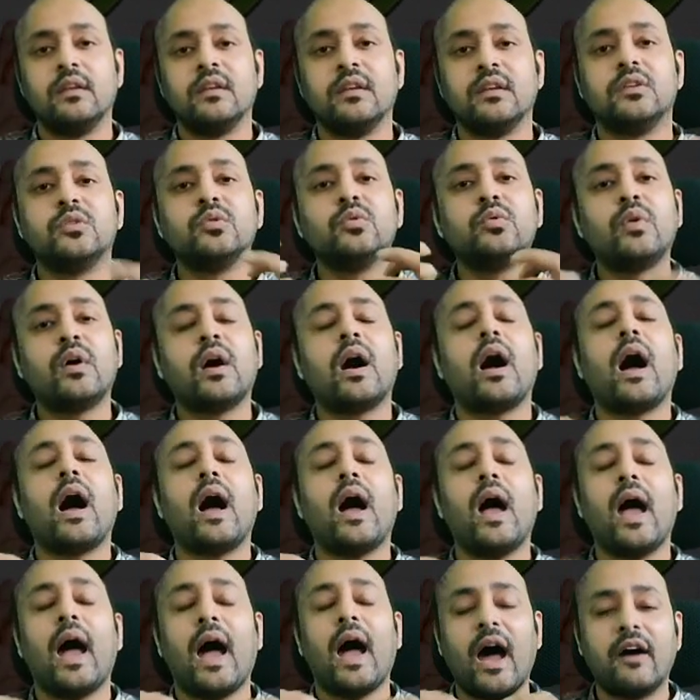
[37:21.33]
you
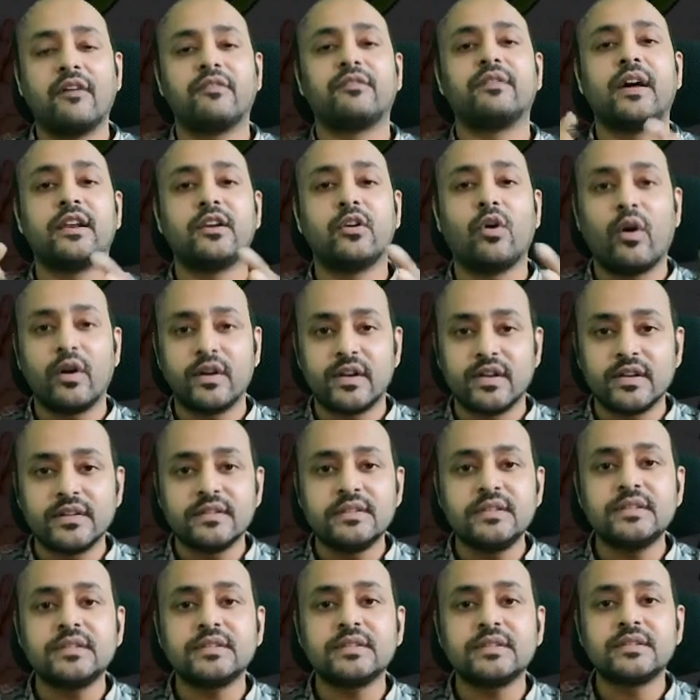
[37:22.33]
have an
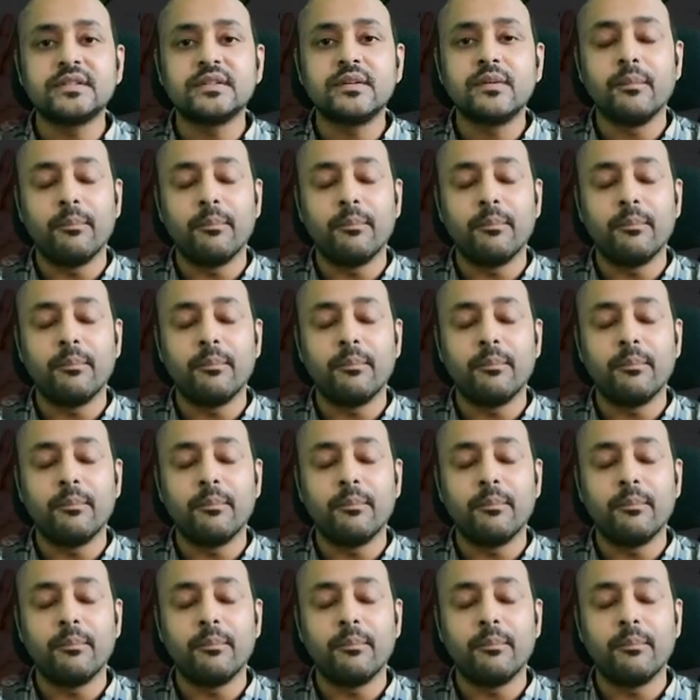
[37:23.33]
audience